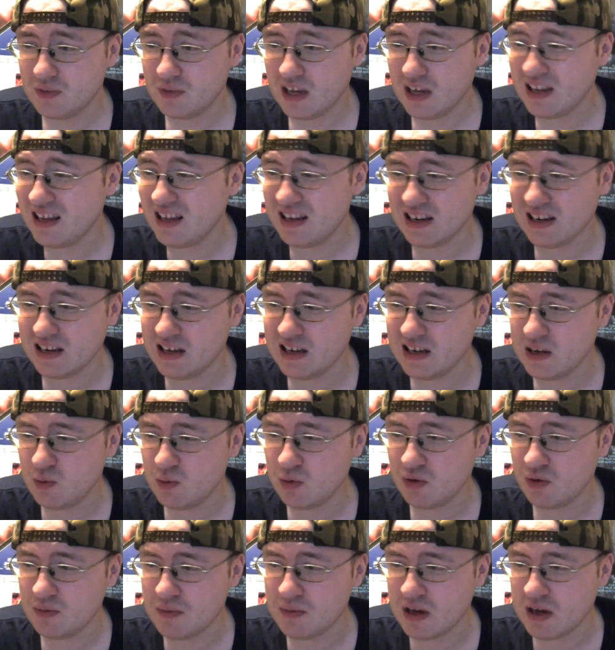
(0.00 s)
it didn't, it didn't
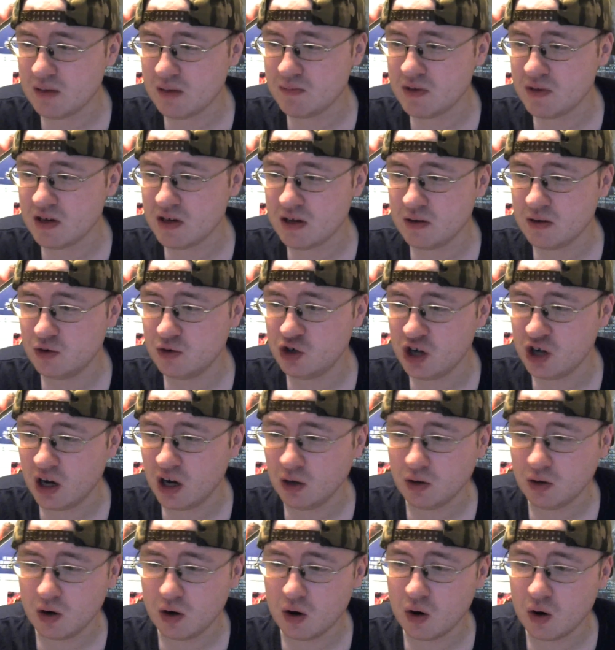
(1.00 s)
really make me
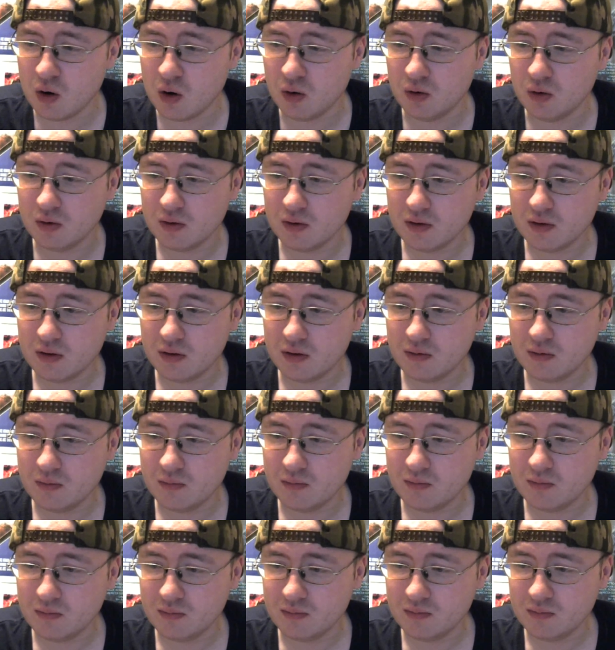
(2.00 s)
chuckle.
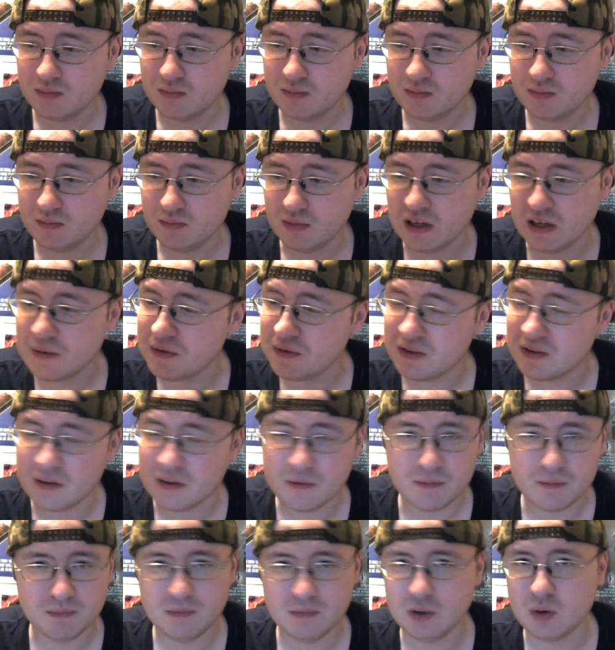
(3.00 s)
Even
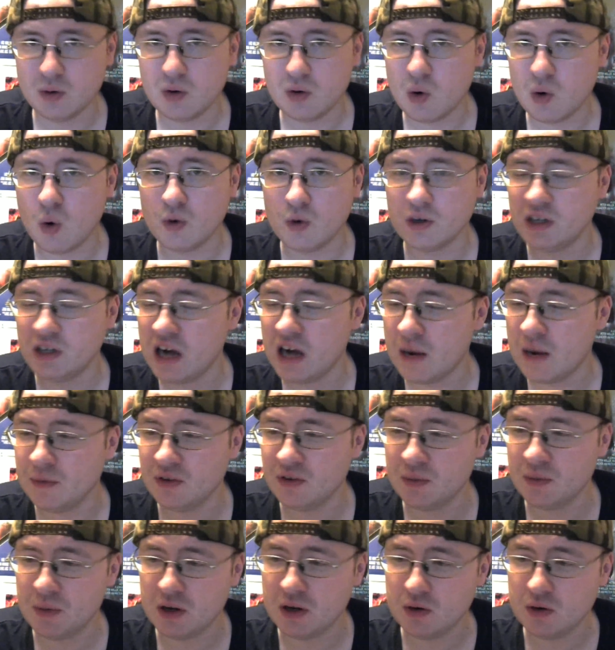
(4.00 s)
the you know horror
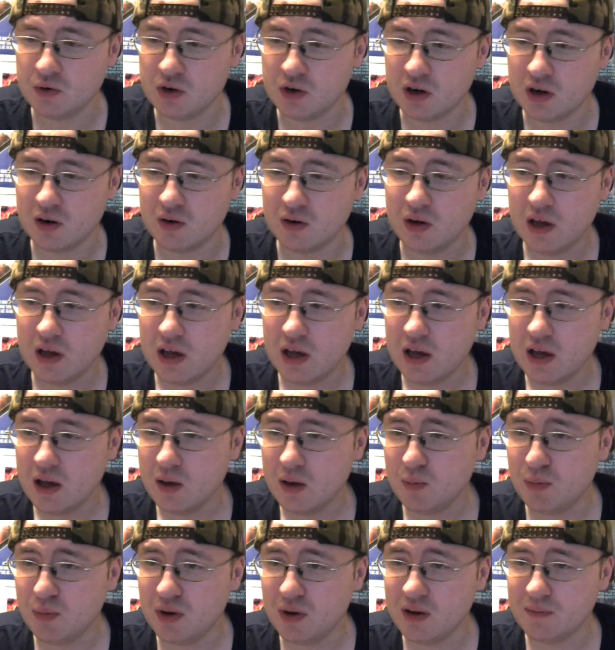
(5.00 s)
comedies that make you chuckle,
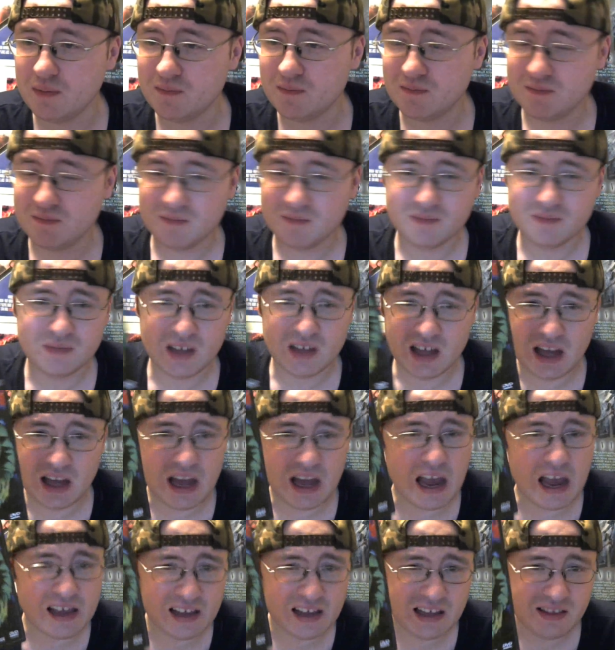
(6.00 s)
but
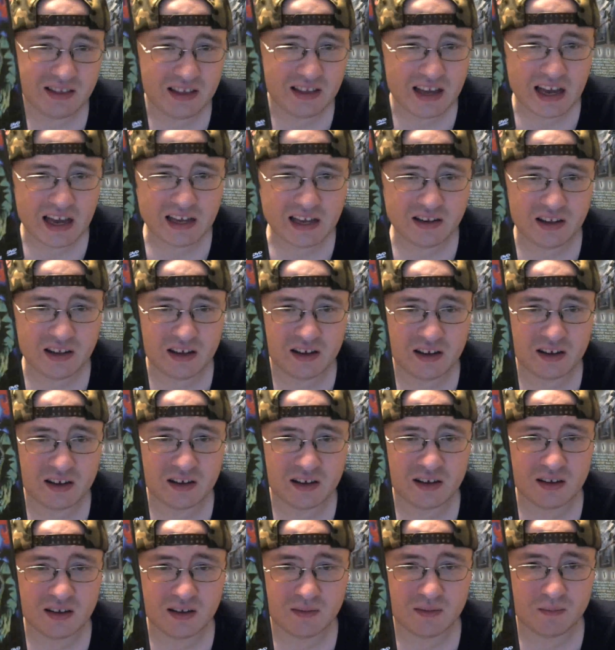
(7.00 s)
I like the
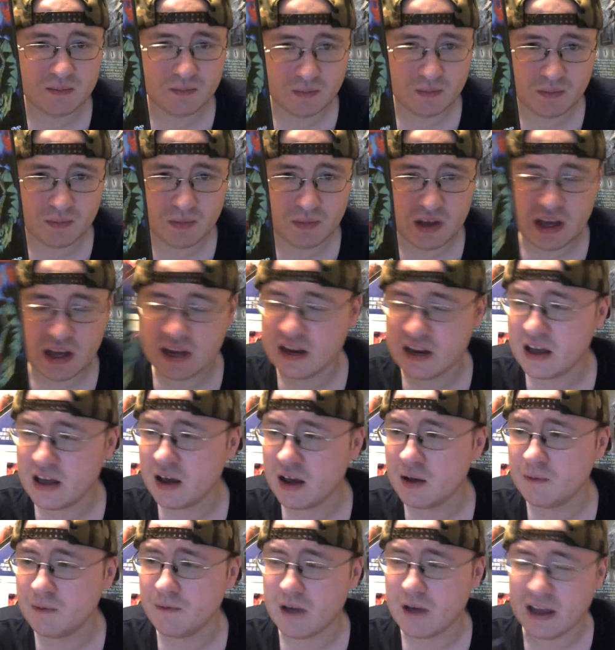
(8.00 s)
idea
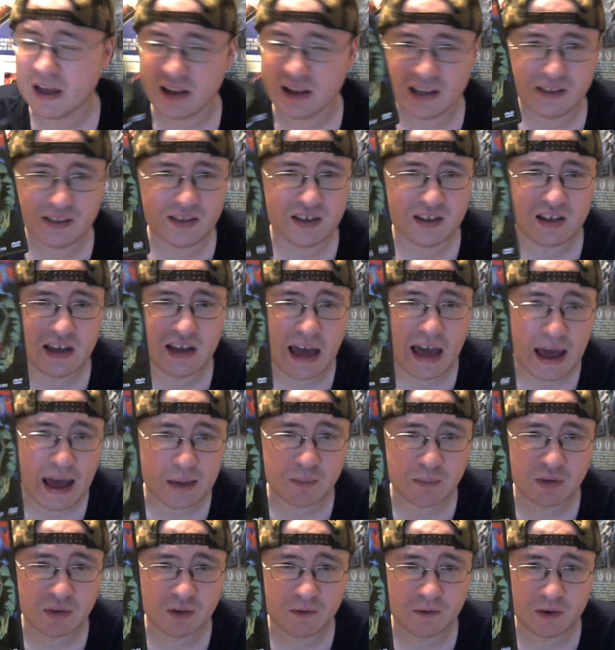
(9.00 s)
enough. I like the
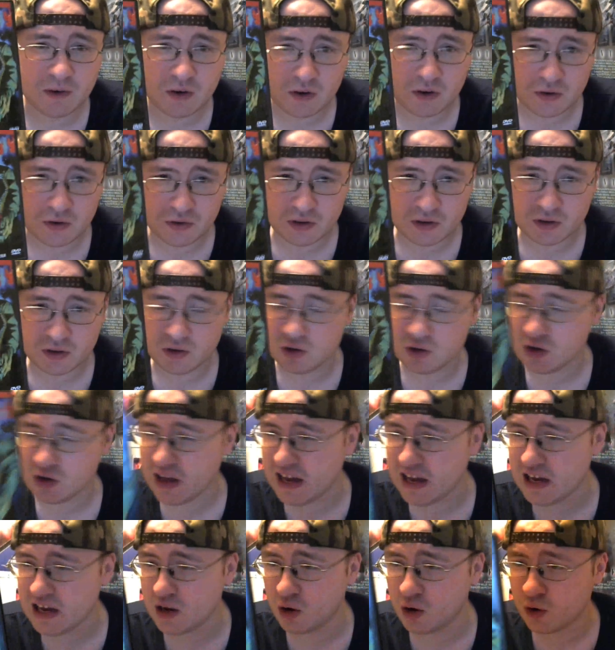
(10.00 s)
atmosphere, the
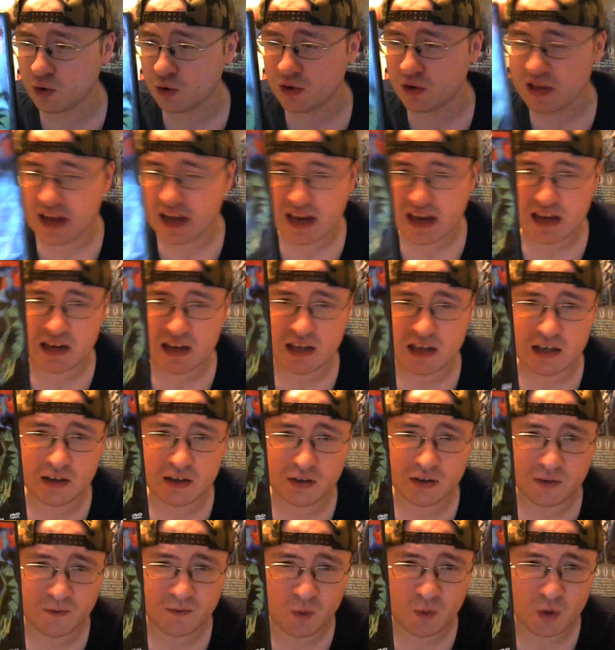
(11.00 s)
early
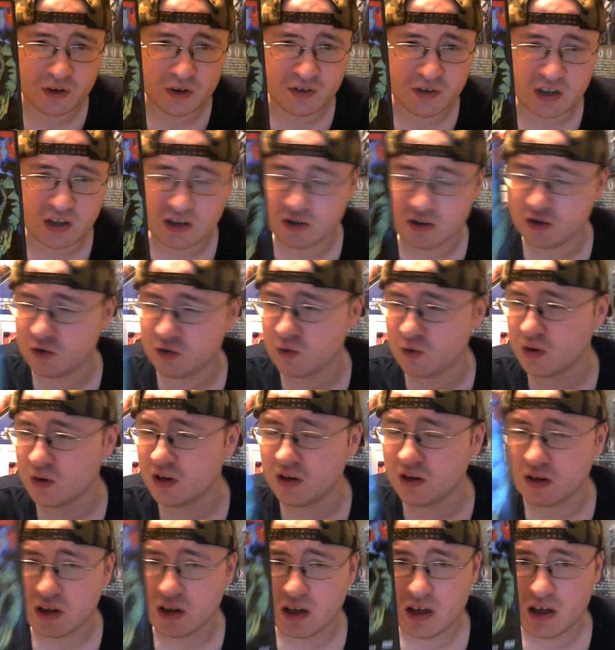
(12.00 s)
'80s, 42nd
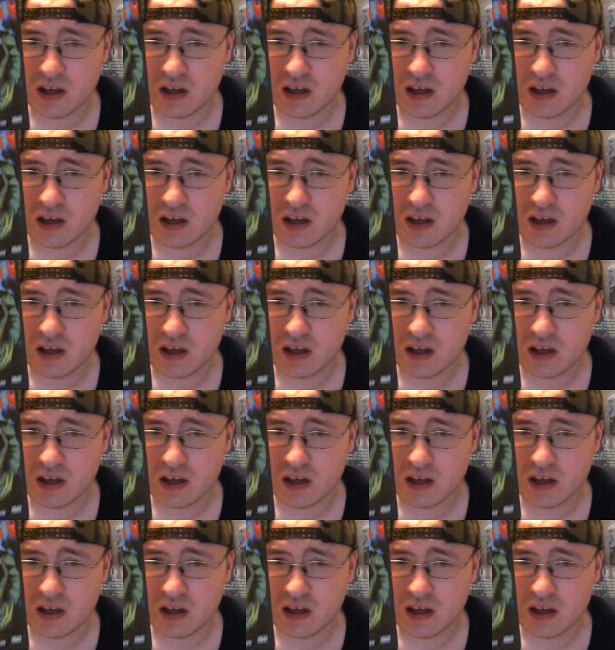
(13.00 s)
Street